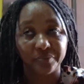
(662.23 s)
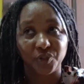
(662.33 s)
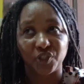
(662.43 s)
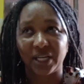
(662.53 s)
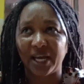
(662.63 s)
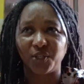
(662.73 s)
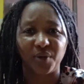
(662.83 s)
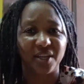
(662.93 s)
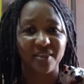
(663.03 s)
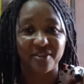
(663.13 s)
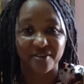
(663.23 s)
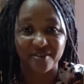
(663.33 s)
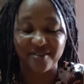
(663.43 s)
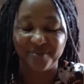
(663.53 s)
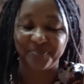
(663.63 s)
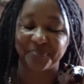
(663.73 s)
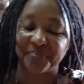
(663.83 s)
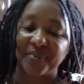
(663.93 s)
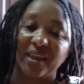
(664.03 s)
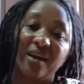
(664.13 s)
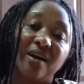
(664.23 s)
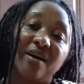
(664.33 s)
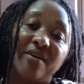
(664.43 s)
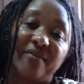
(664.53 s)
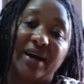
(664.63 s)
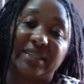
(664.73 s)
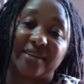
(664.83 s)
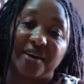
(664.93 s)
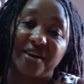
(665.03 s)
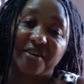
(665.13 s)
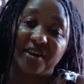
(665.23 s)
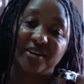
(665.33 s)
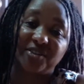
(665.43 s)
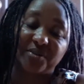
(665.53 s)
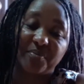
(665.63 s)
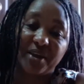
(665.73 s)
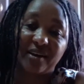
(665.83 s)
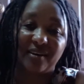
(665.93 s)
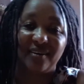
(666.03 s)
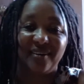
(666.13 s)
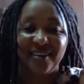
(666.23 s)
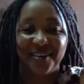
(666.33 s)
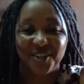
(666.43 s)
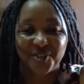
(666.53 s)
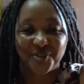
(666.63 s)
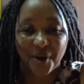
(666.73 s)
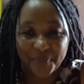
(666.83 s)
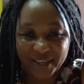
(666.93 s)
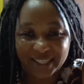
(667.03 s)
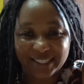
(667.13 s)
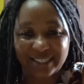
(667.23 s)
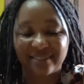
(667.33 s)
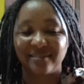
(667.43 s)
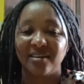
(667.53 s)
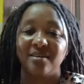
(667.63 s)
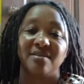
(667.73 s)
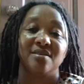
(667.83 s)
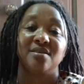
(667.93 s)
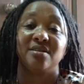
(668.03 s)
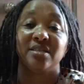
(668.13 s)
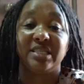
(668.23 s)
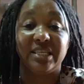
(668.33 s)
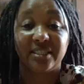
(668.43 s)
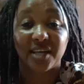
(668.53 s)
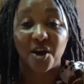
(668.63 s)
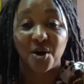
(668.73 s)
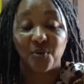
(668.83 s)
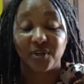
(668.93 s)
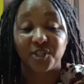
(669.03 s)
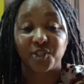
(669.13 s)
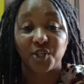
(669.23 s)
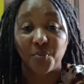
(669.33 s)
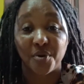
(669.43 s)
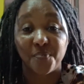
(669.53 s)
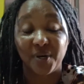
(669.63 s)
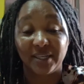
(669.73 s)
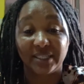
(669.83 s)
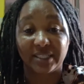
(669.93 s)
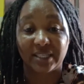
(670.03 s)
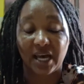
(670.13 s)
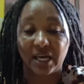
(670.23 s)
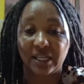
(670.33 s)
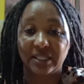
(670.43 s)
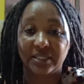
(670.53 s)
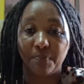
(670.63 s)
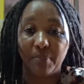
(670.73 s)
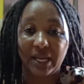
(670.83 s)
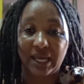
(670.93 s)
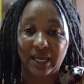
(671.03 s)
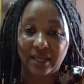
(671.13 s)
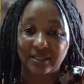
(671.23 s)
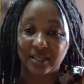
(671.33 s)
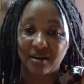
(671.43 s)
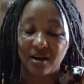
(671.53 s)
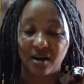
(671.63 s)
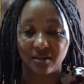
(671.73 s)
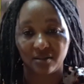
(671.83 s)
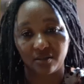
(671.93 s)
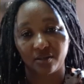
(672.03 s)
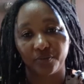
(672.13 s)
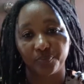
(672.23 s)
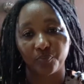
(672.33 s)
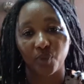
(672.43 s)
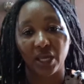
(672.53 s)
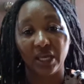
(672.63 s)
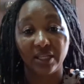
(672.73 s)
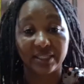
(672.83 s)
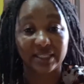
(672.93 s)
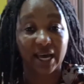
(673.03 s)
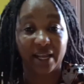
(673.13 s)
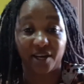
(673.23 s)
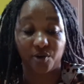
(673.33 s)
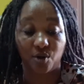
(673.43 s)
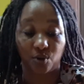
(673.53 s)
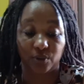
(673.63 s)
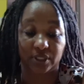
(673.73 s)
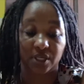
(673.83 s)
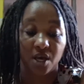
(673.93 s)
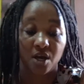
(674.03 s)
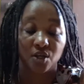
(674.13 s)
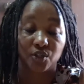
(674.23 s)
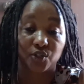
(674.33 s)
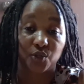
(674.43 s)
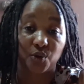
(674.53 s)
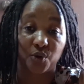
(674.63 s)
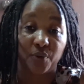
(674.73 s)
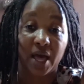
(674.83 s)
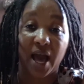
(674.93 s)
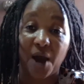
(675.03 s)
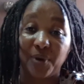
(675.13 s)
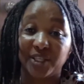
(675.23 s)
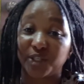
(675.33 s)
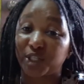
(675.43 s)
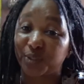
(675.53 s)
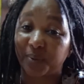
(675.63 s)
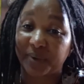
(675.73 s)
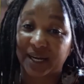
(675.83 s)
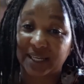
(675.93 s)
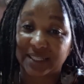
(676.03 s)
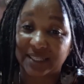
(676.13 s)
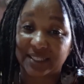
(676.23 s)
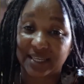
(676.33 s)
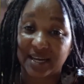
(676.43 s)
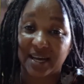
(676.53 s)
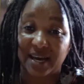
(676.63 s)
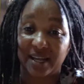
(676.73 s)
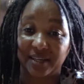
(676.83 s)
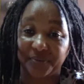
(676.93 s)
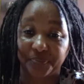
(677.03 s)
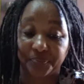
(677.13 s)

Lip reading: 23rd, right? So here in Jamaica, in the tropics, these are our summer months, and it's blazing hot inside and out. So I went to the supermarket yesterday, and